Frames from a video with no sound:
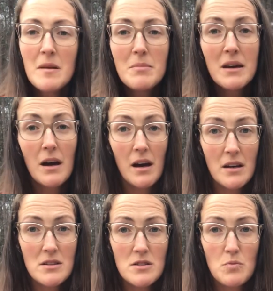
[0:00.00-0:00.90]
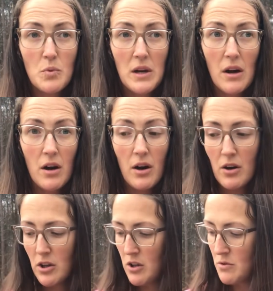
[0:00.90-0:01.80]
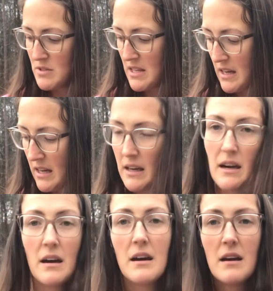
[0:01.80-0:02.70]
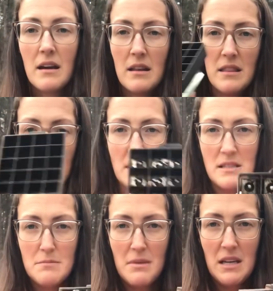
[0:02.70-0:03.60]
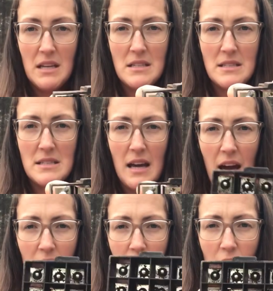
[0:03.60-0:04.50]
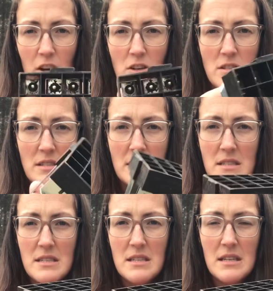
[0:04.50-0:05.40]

because we are using these minis at first,